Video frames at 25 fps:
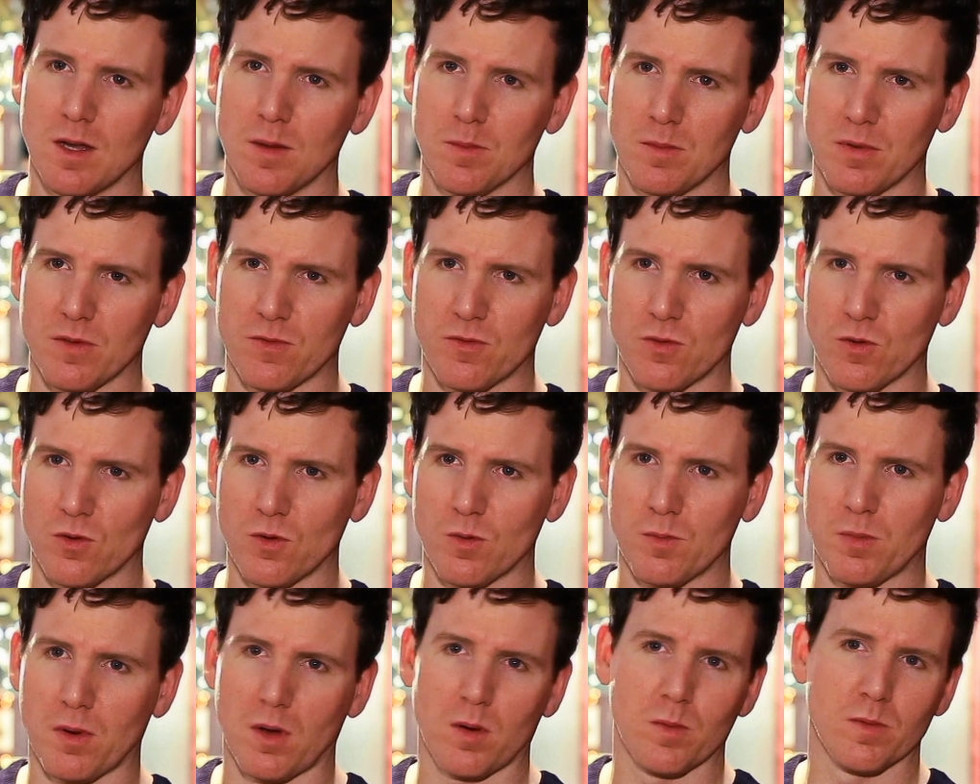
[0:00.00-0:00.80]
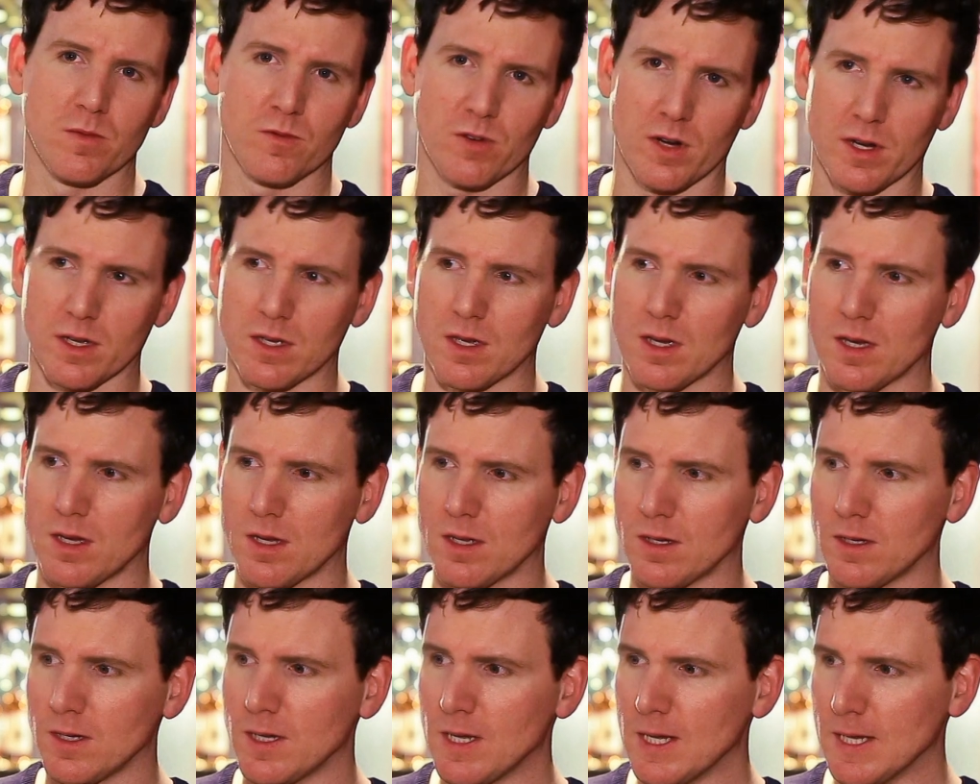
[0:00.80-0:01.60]
before Bob and Frankie,
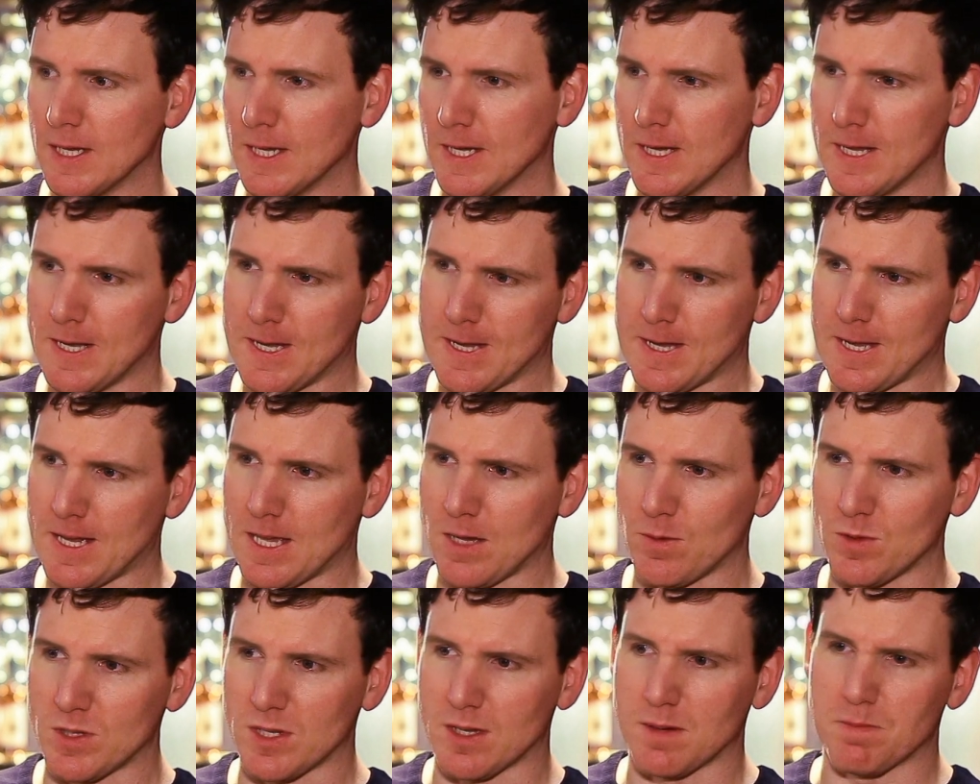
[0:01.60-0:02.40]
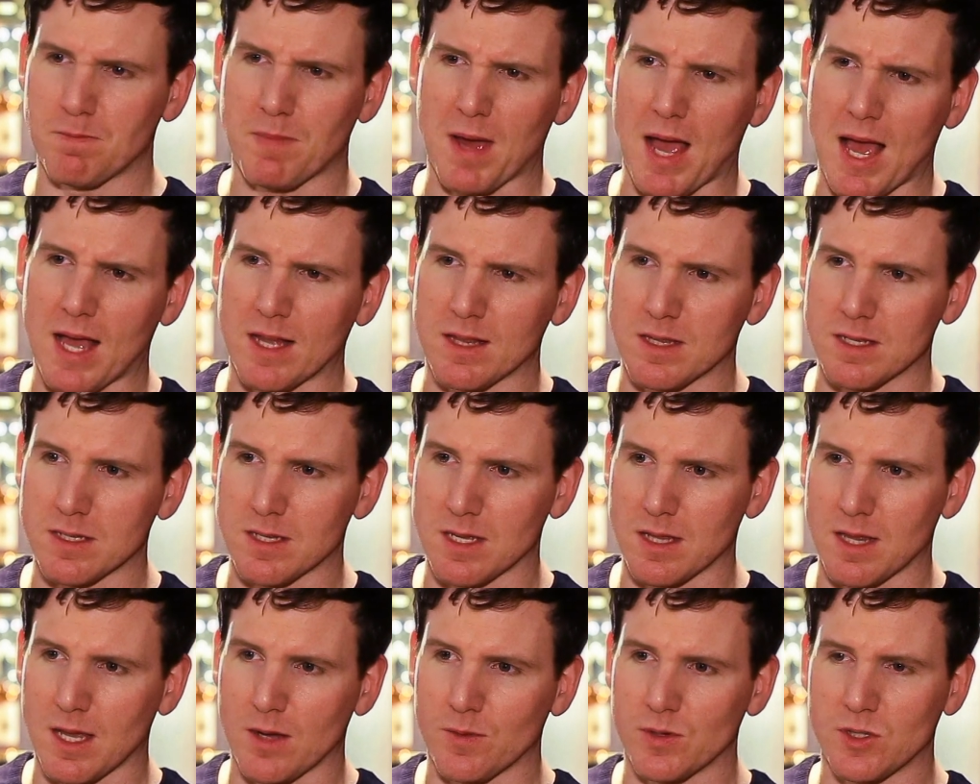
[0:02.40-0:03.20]
and he was in bands
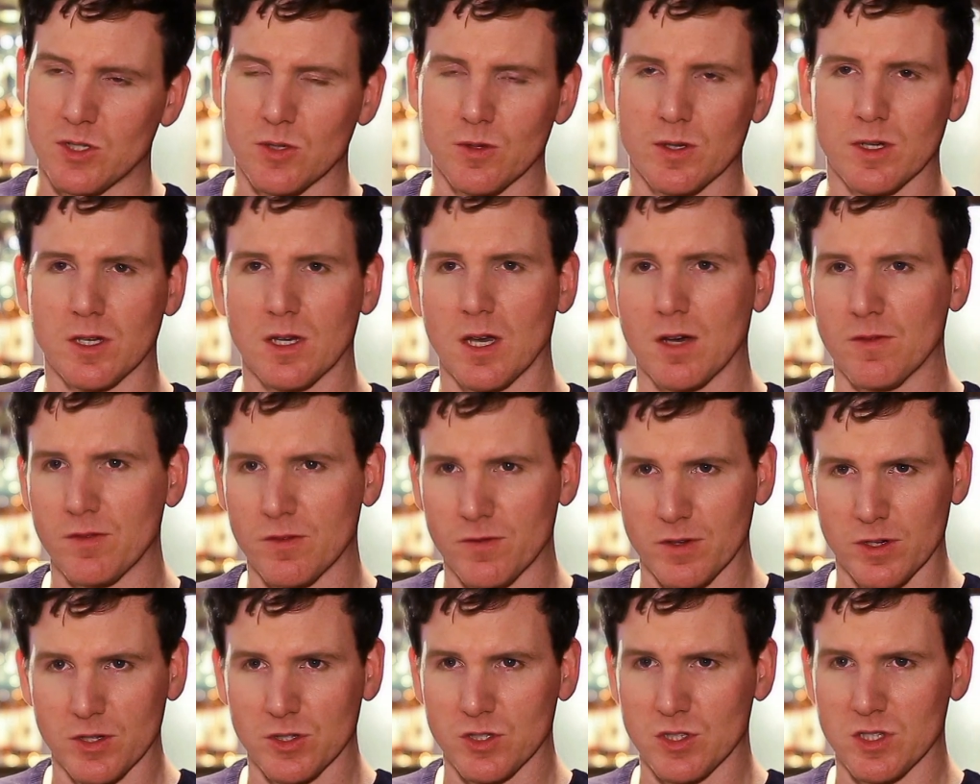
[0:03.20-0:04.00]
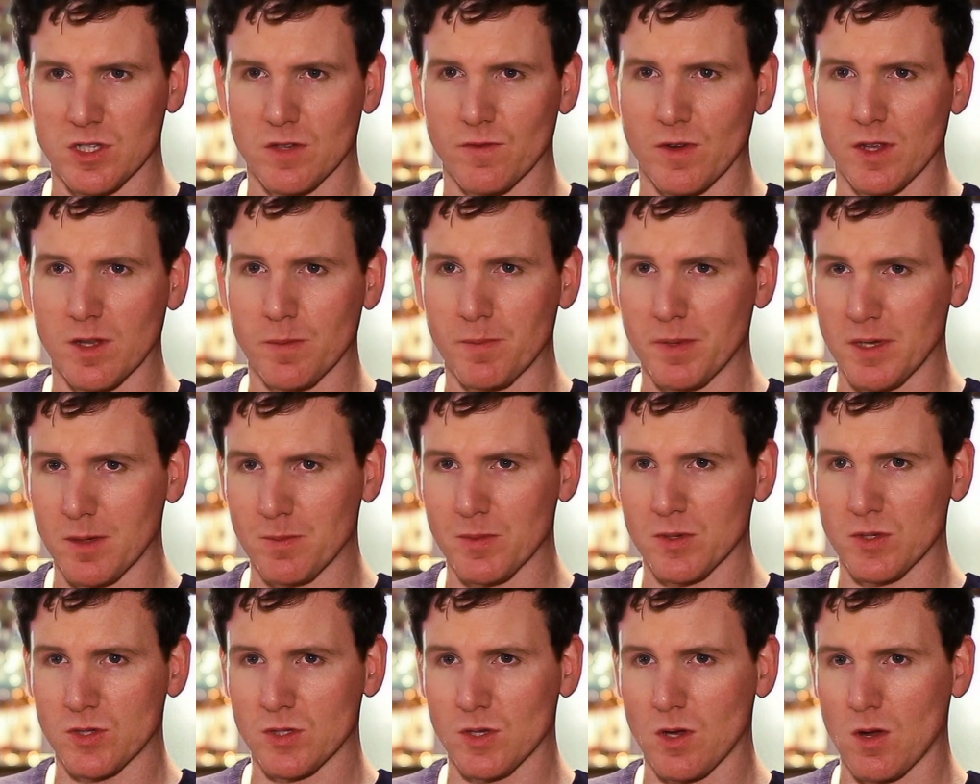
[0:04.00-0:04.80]
and they were doing cover versions of other
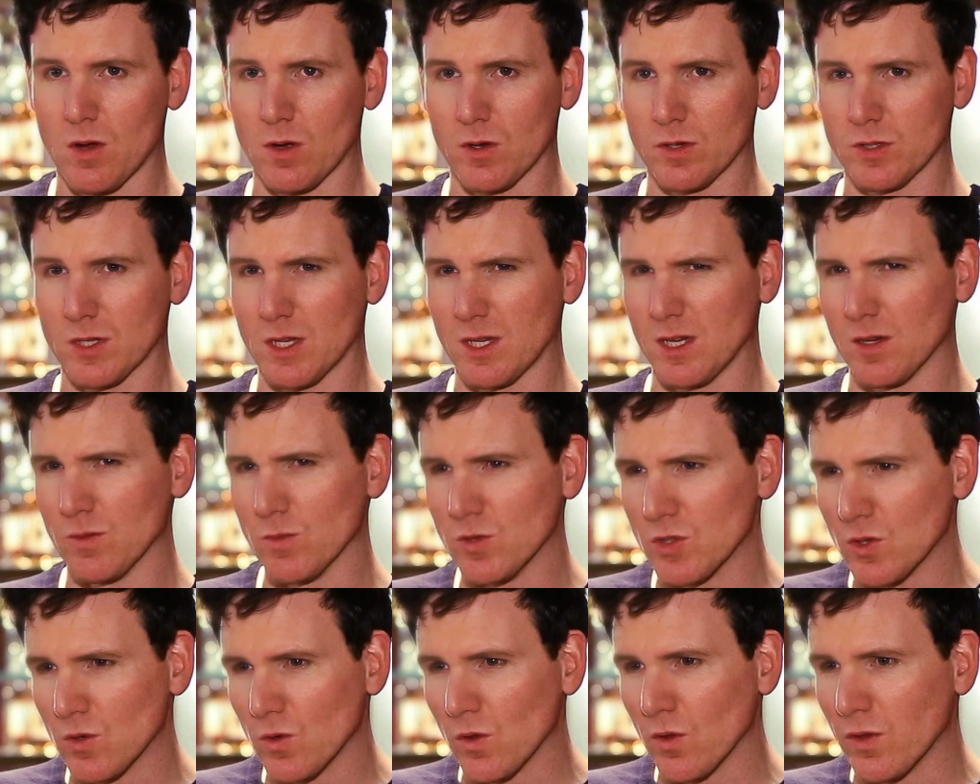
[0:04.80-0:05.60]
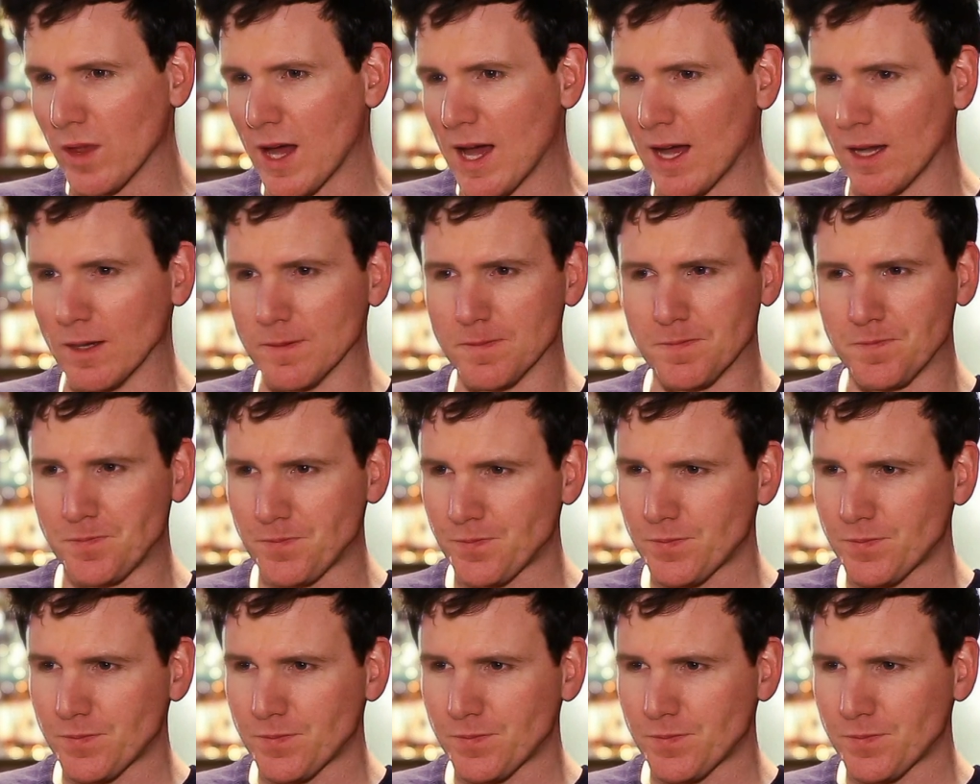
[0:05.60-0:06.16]
people's songs, and it was all that